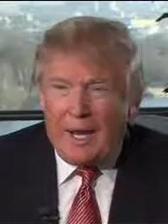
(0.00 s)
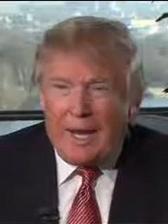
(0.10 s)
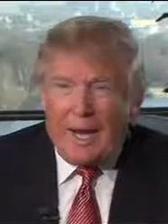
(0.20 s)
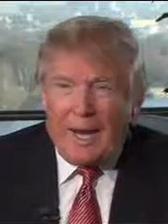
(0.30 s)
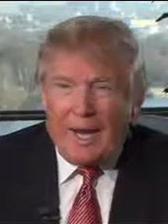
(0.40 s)

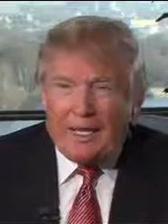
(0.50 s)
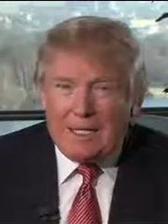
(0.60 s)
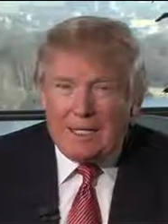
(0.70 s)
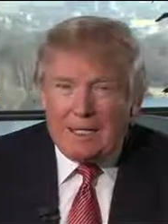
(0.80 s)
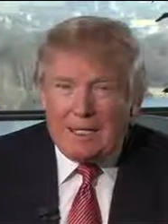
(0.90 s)

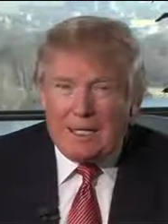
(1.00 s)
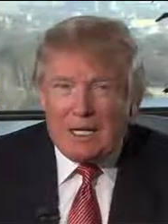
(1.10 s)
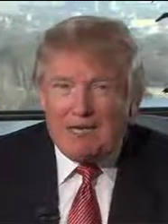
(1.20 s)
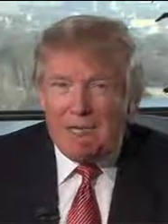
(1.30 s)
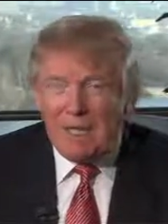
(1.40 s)
And uh,
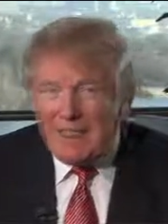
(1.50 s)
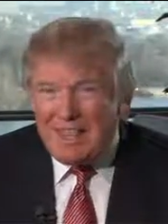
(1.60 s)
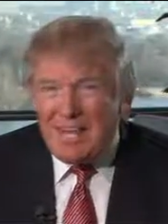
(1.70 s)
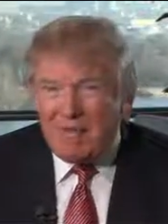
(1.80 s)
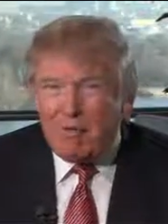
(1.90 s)
I've been
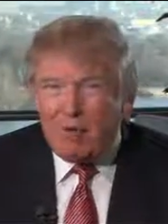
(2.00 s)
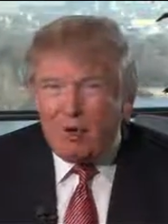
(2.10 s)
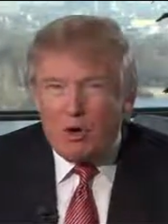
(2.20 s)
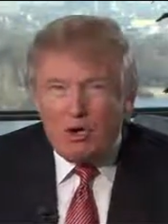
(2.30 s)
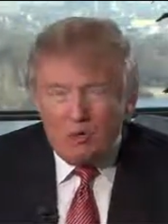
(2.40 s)
that
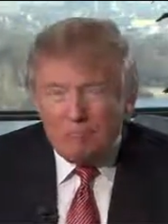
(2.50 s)
for,